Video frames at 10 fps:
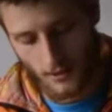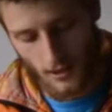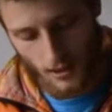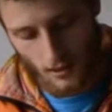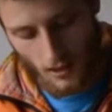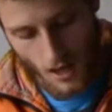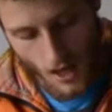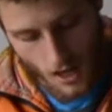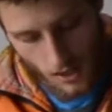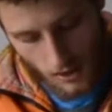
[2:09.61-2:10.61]
Okay,
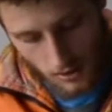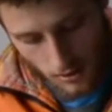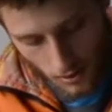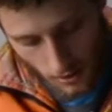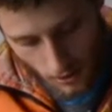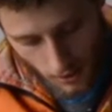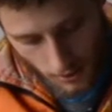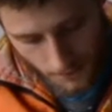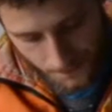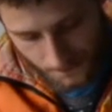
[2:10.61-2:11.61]
so